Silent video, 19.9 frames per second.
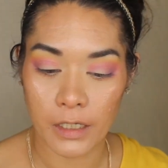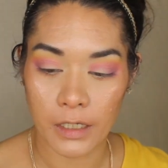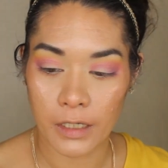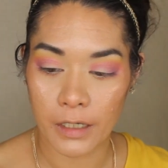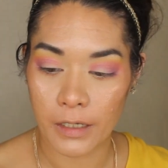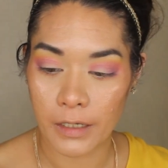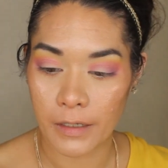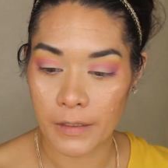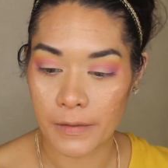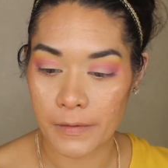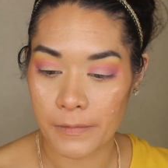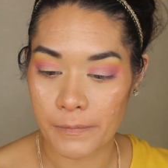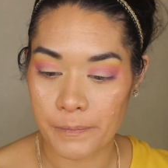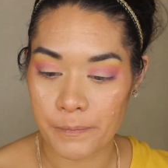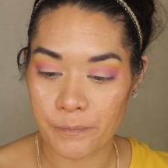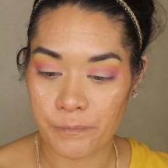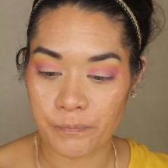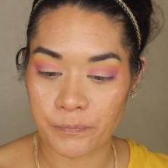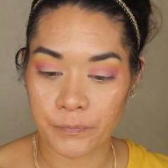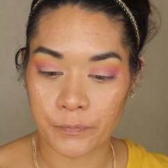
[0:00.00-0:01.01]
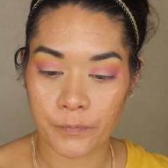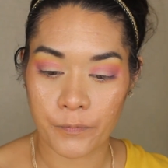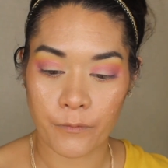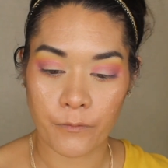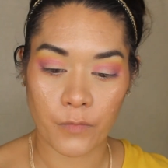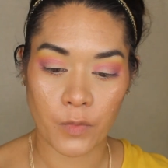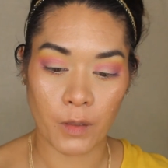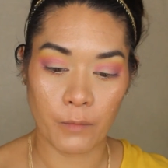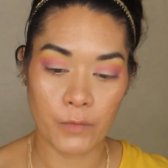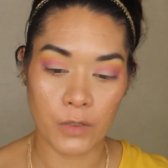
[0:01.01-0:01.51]
I'm
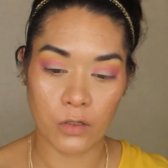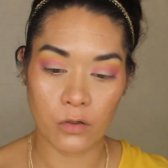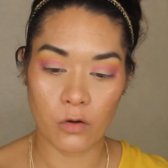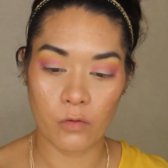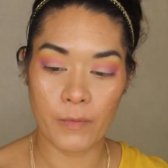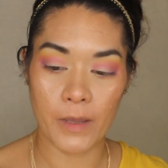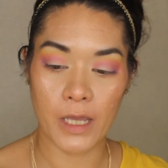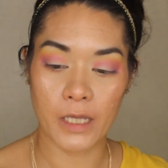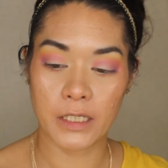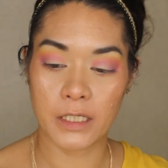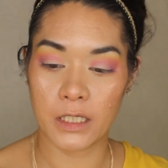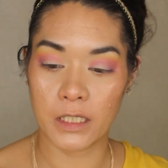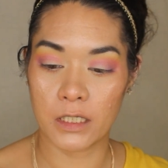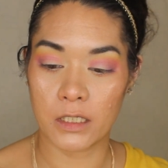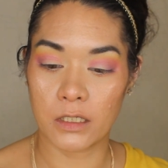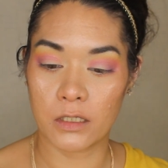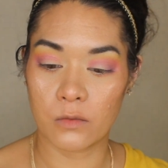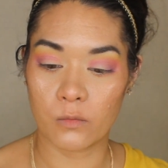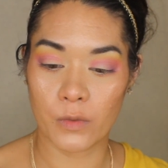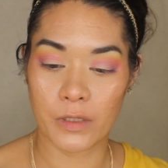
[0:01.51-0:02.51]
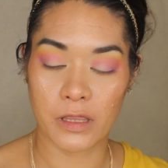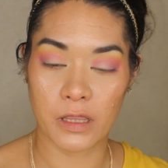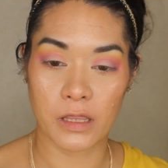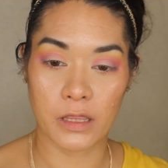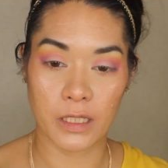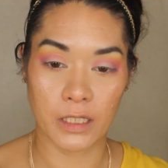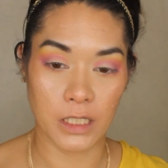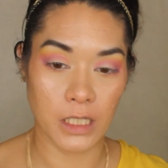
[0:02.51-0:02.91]
gonna go back in with the